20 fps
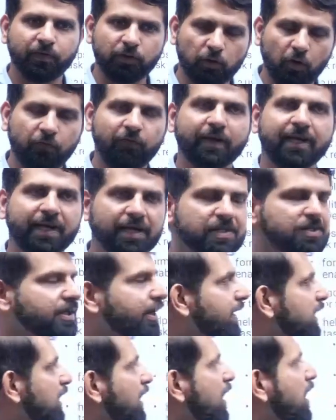you of a case
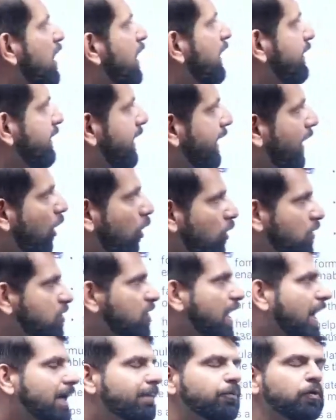study, they can also
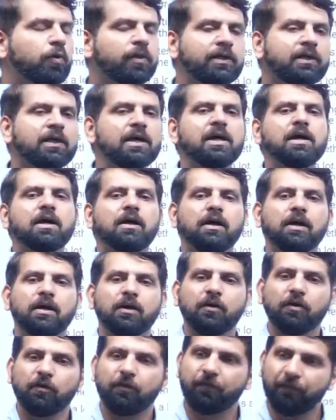help you in
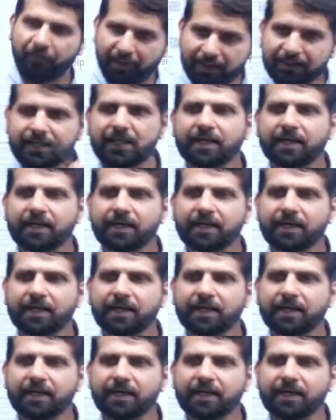further